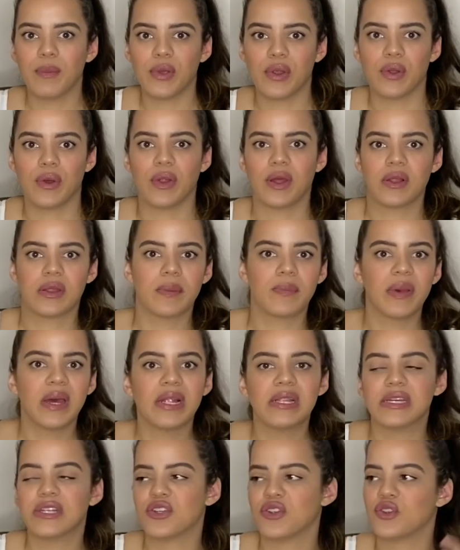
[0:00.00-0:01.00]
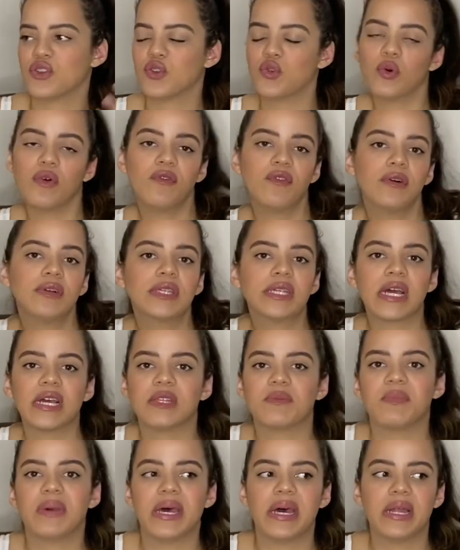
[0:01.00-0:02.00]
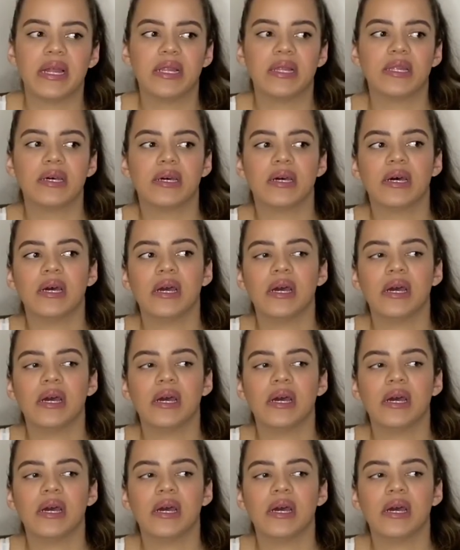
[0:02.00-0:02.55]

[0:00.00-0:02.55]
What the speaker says: you know, like the bed that turns into a full-size bed, and the